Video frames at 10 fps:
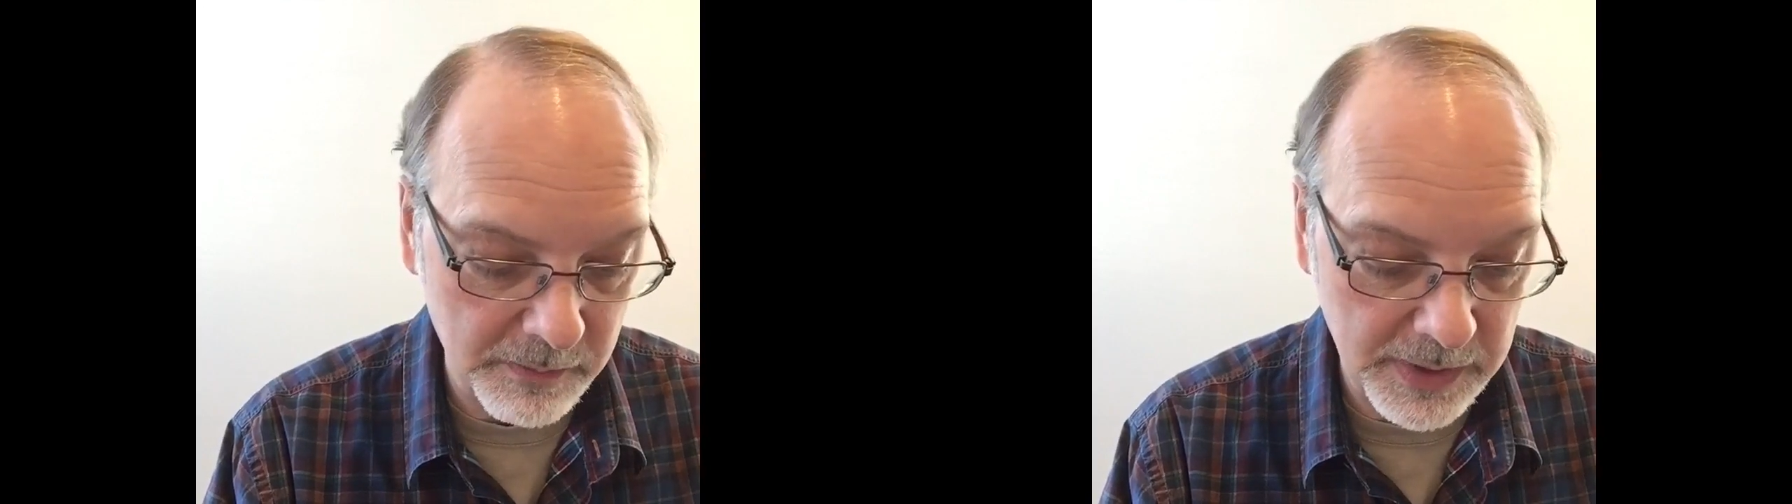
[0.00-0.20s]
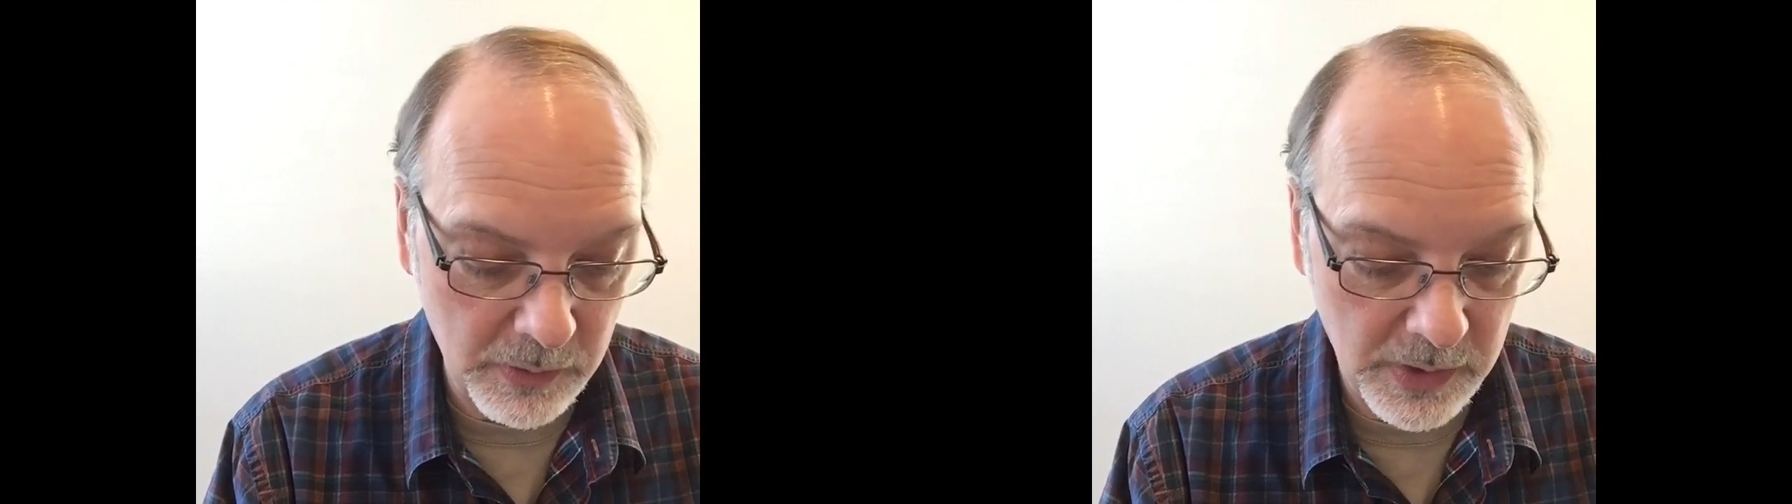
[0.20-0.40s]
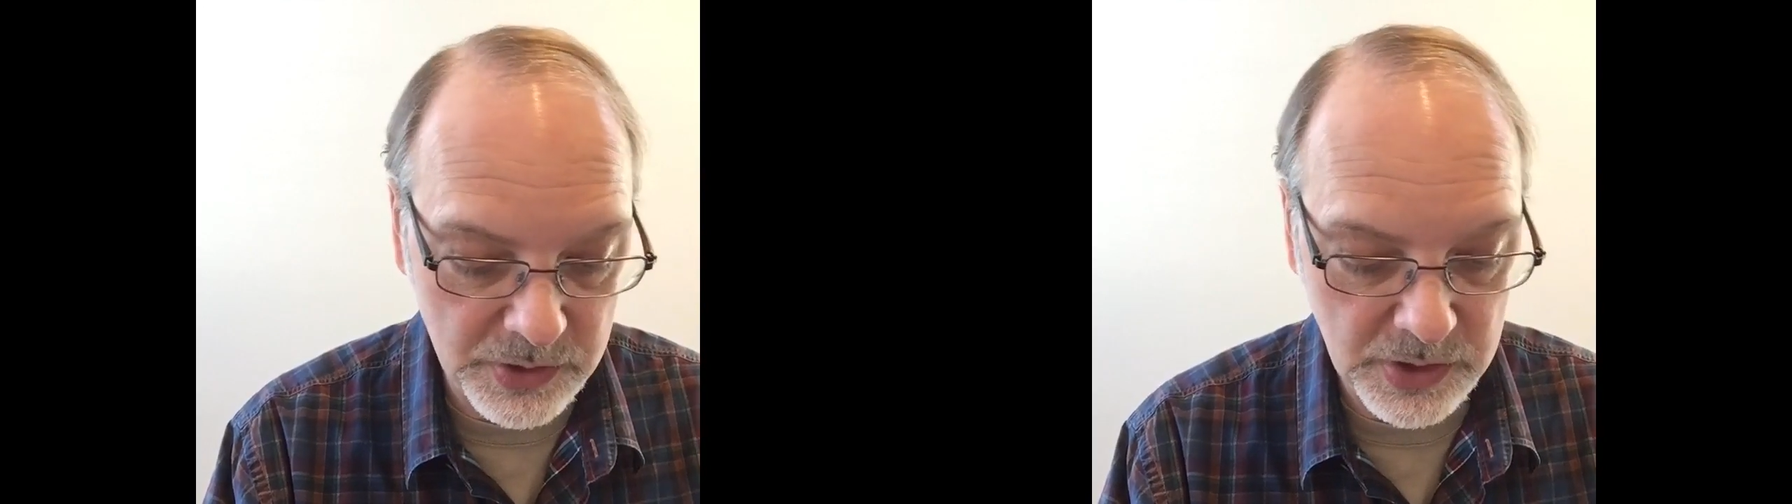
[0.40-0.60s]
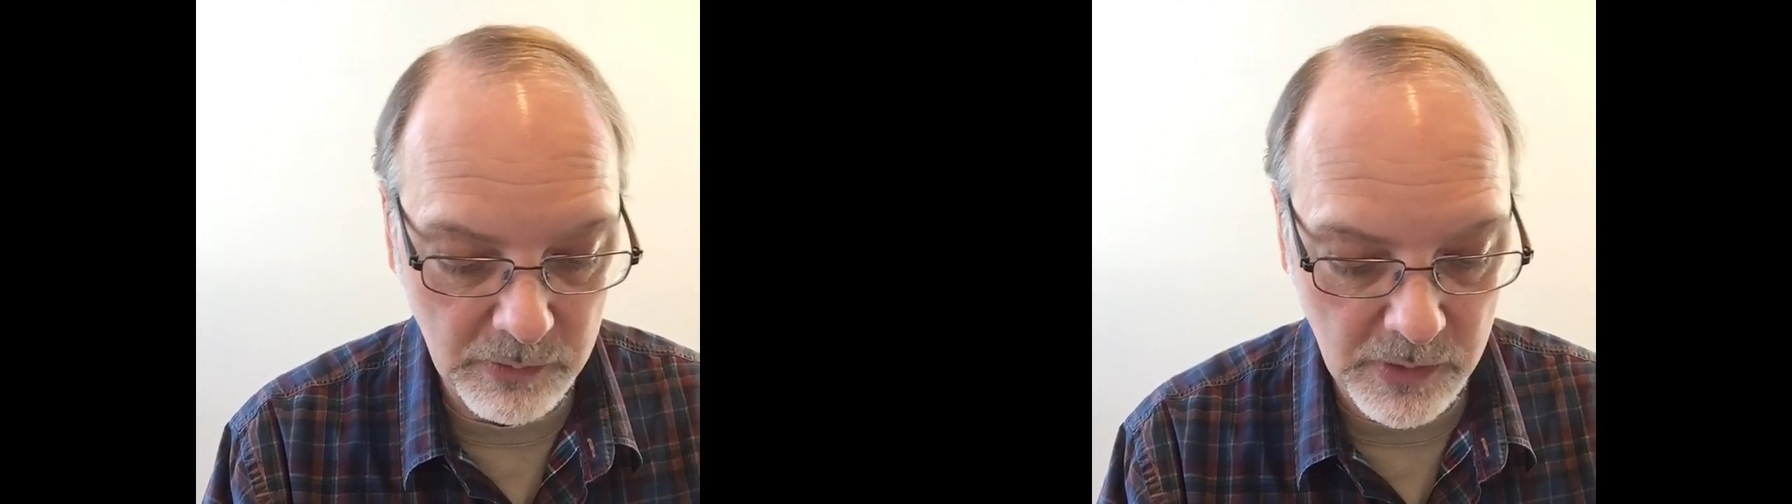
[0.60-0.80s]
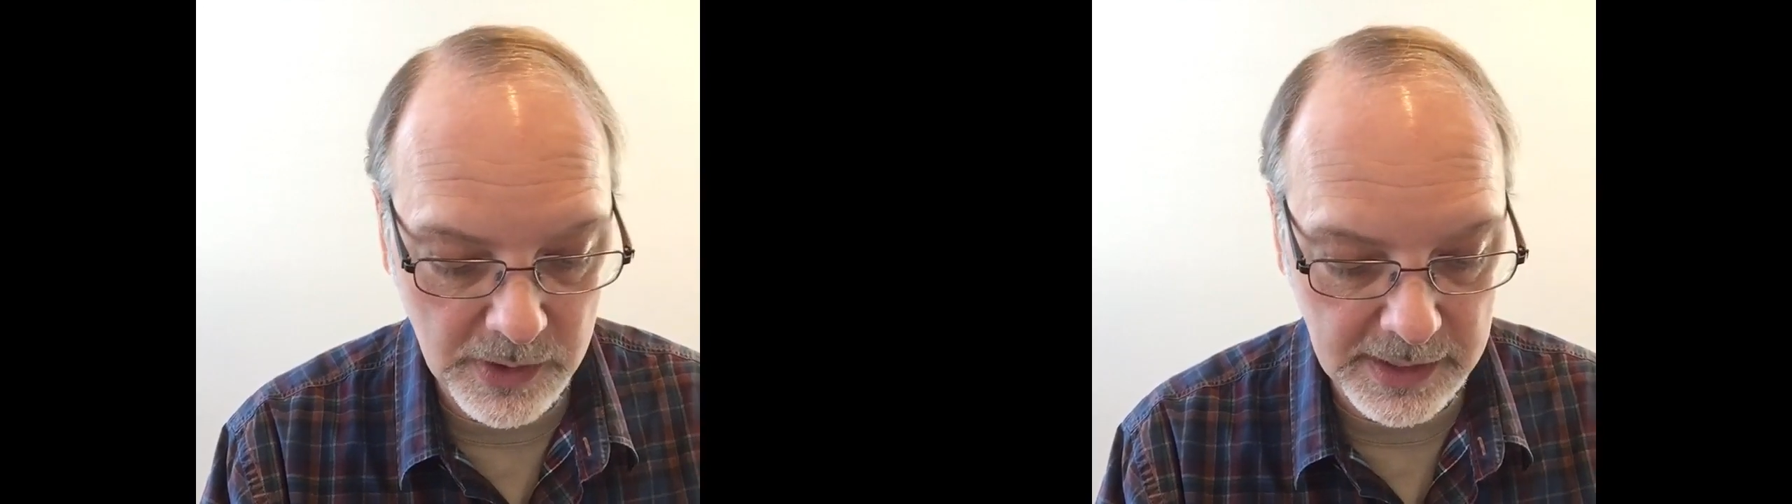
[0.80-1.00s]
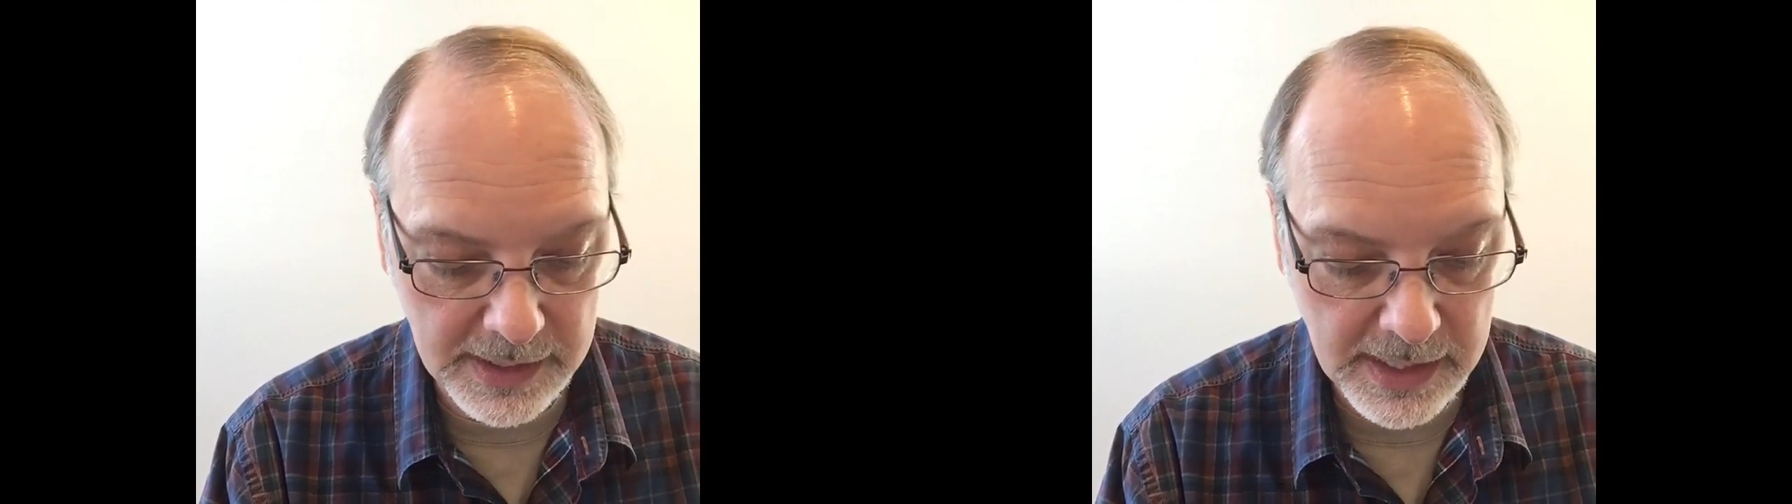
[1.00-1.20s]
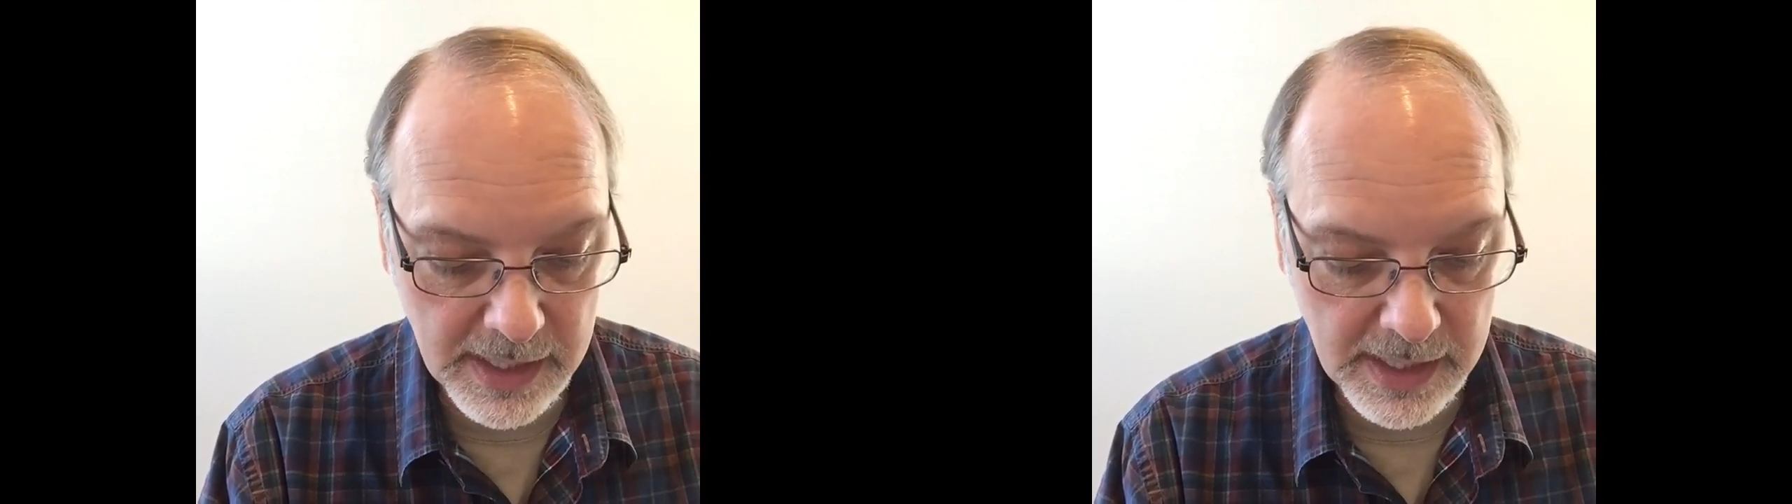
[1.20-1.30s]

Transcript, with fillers: be what she wanted,